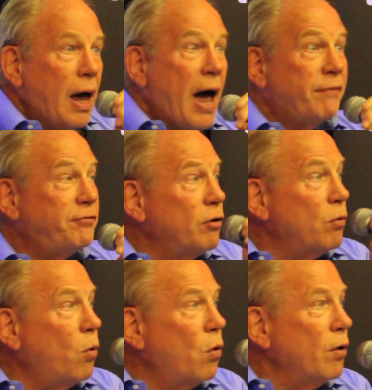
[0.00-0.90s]
After the
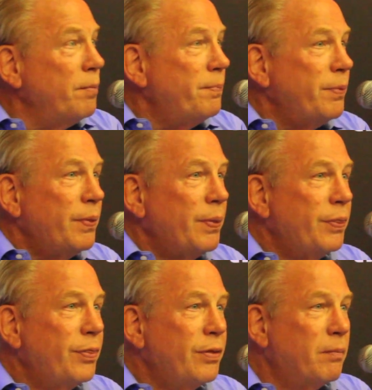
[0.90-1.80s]
war,
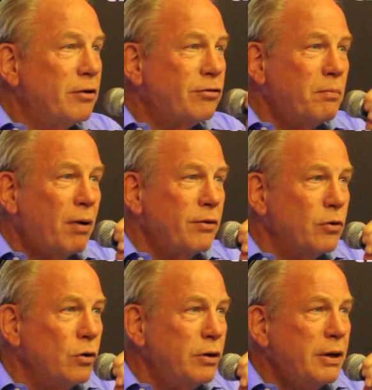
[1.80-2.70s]
the Muslim
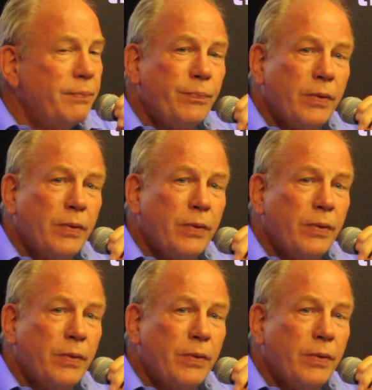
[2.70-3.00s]
Brotherhood